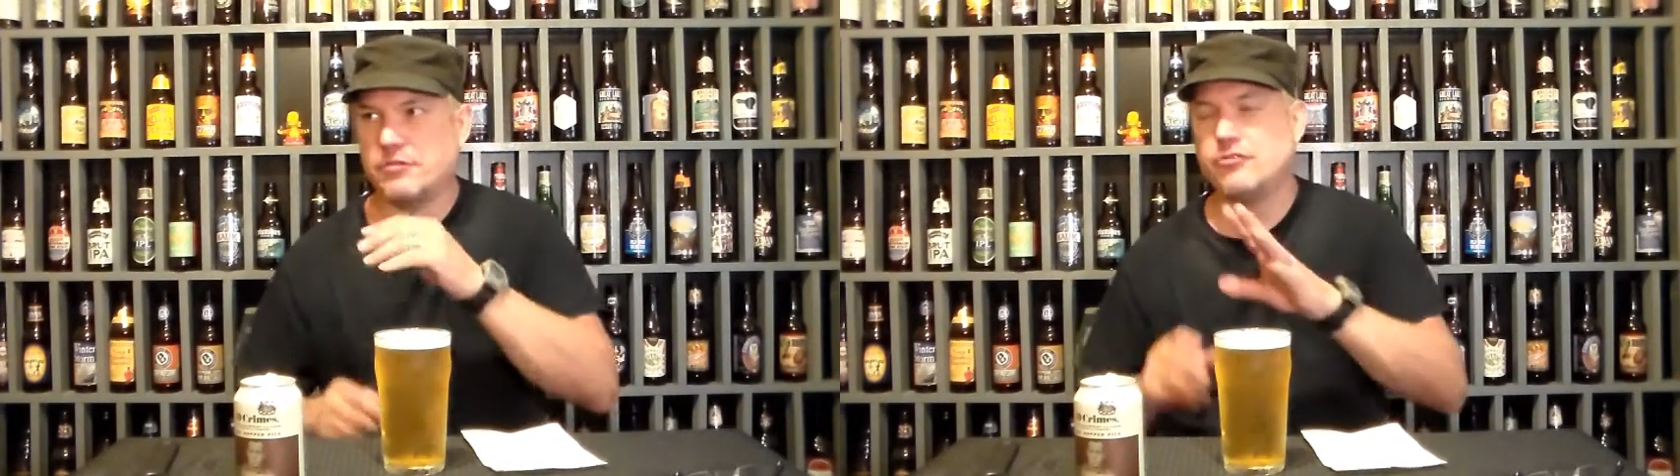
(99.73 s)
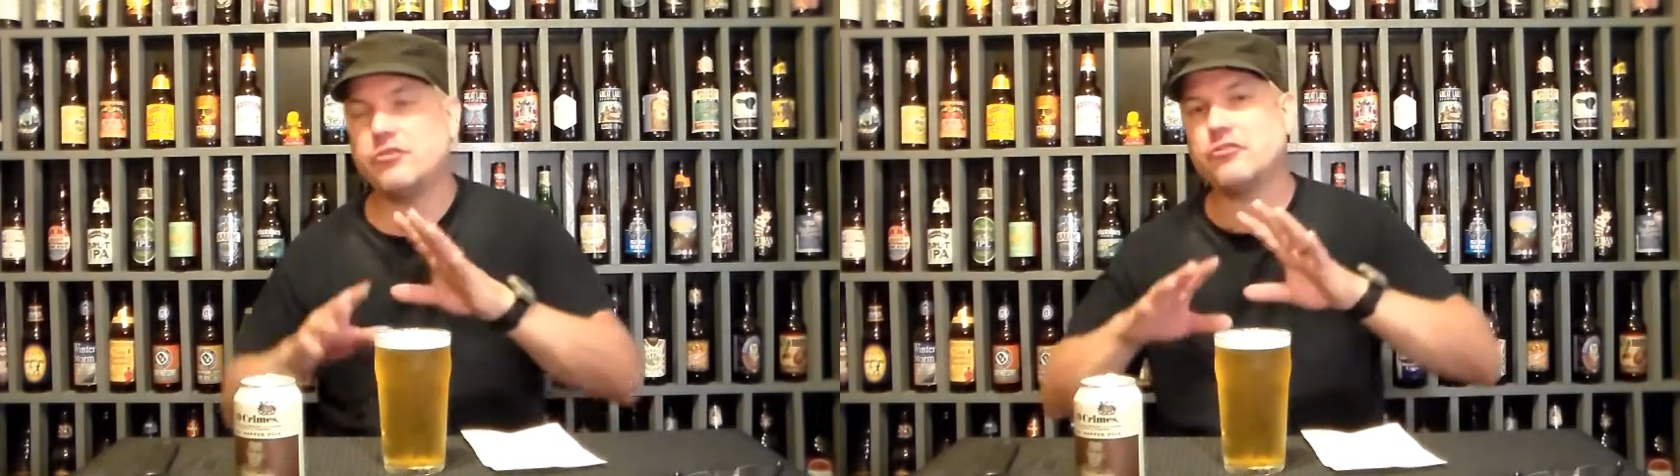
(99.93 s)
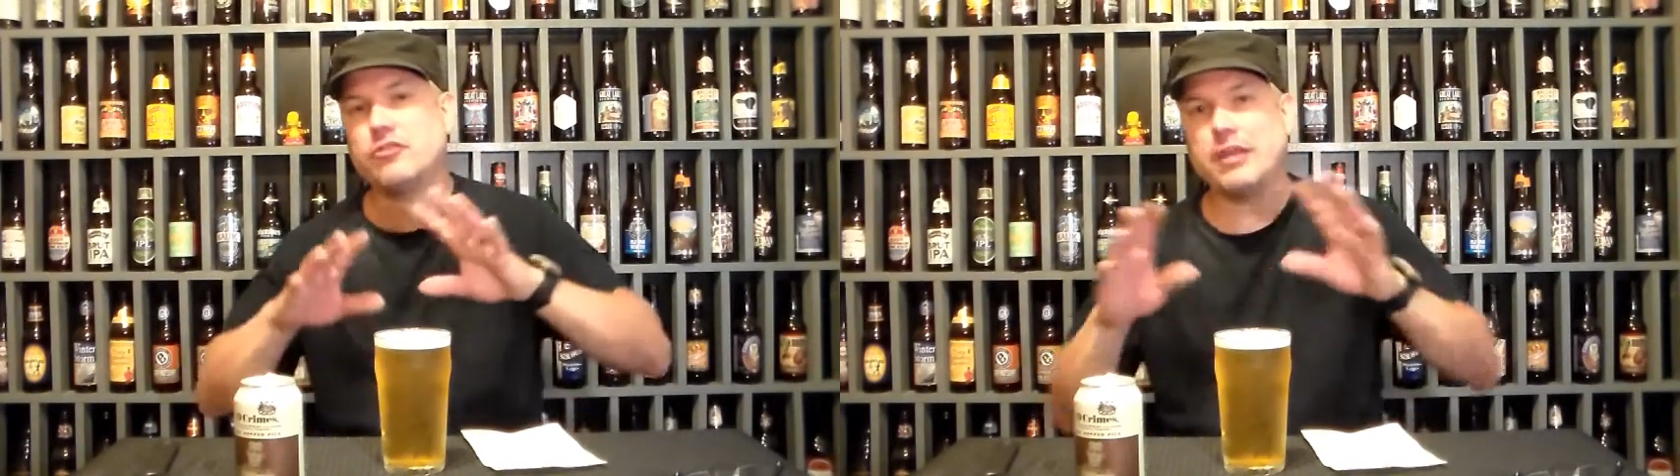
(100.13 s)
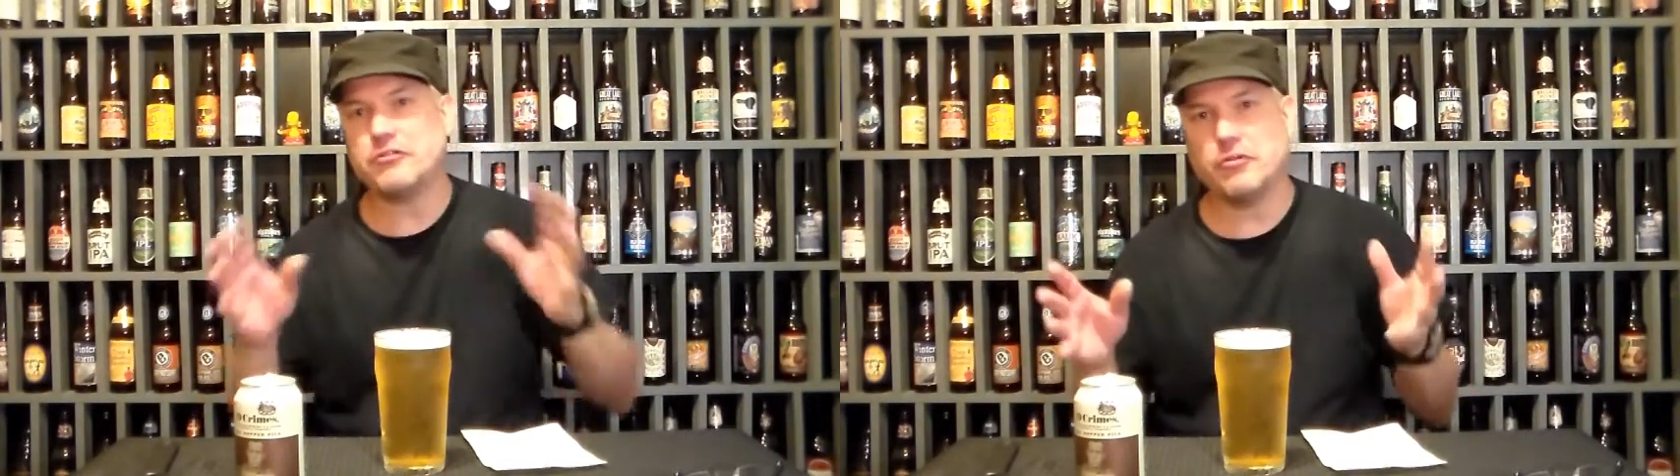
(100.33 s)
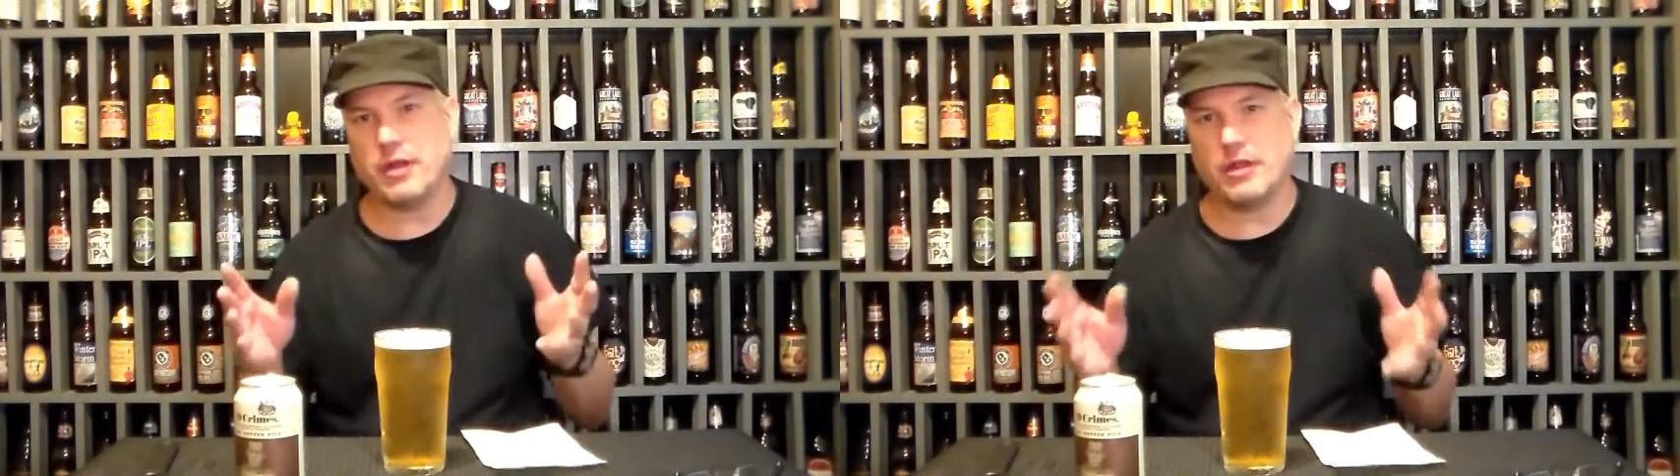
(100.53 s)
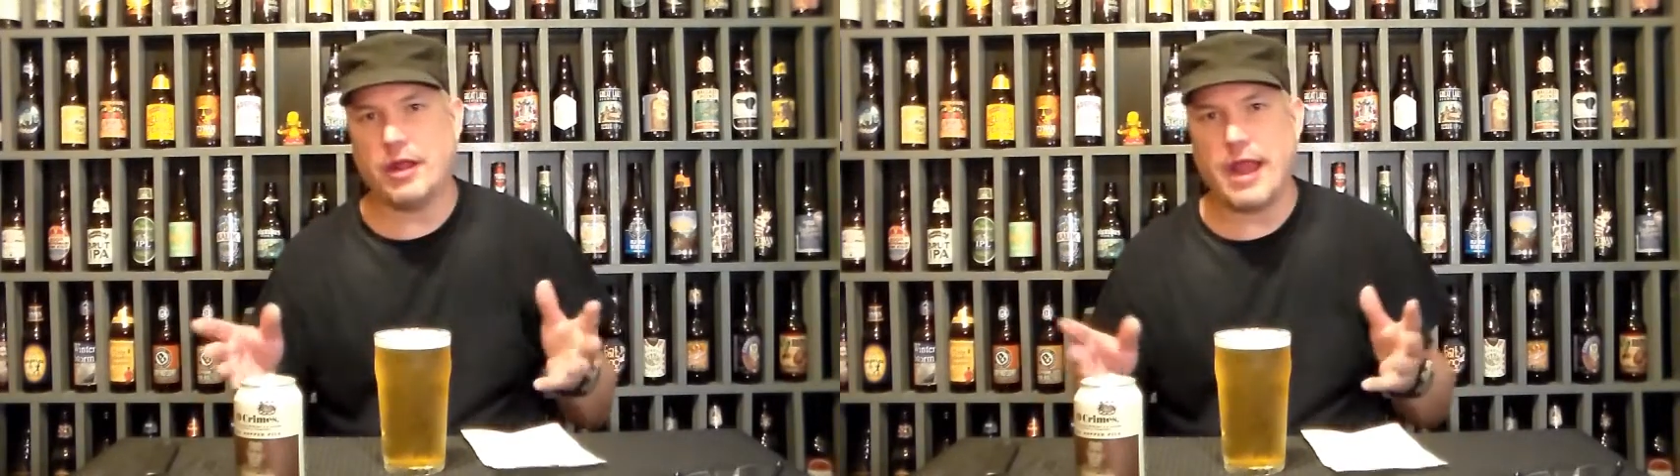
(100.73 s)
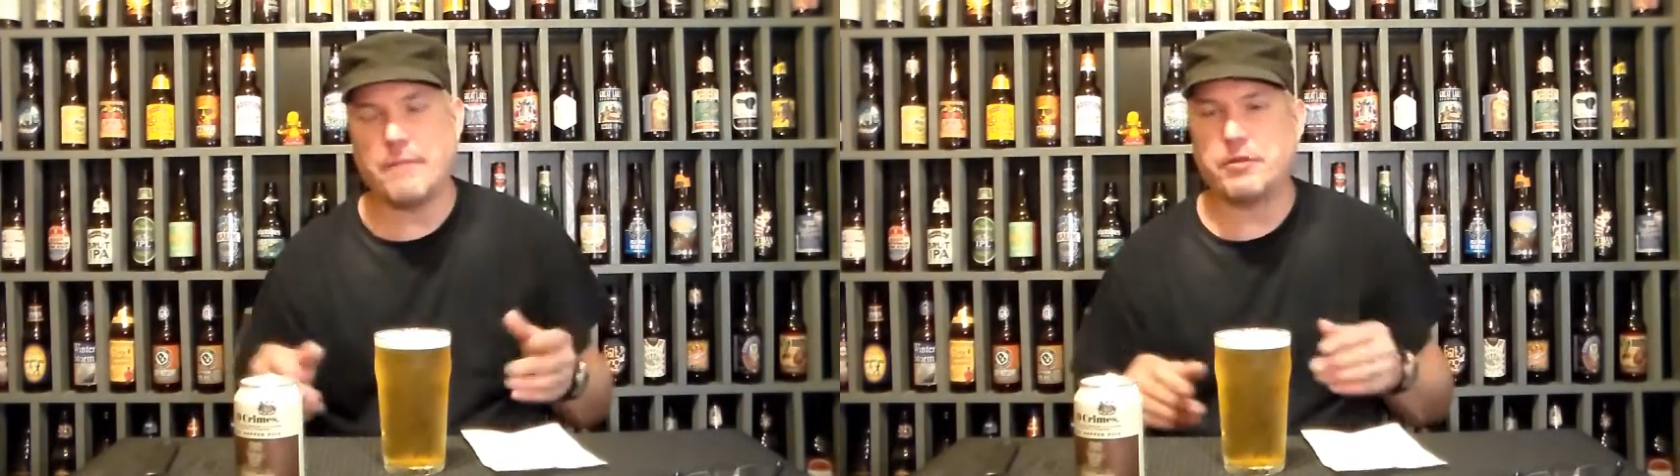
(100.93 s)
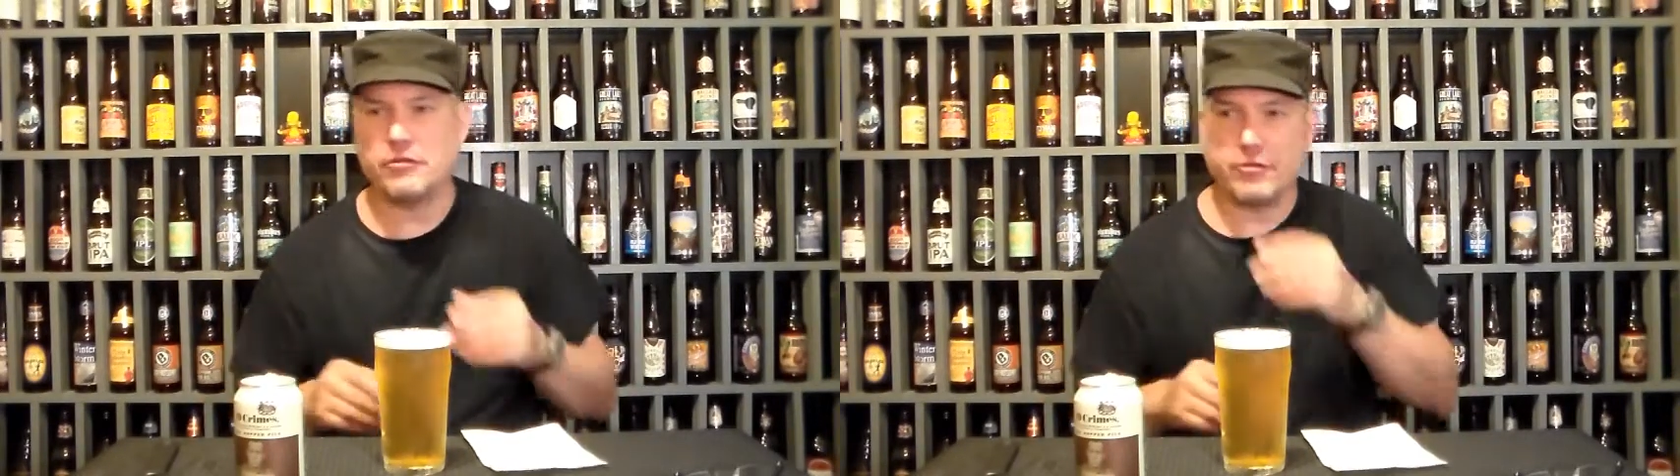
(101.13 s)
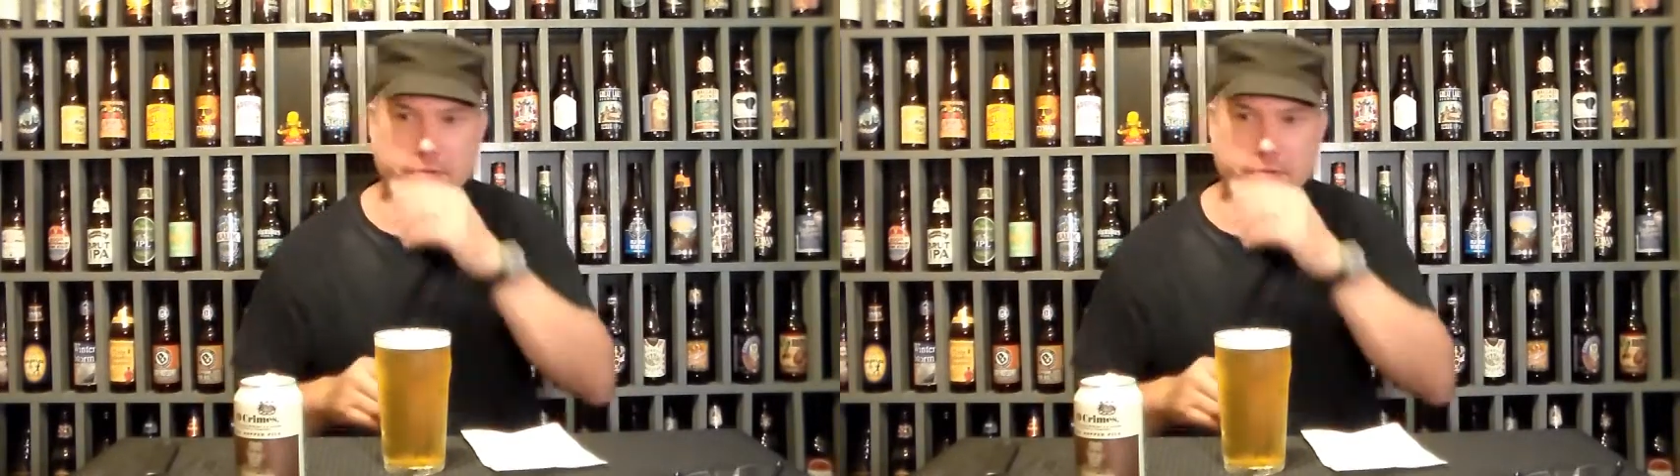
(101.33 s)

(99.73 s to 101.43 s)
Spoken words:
This just things are happening some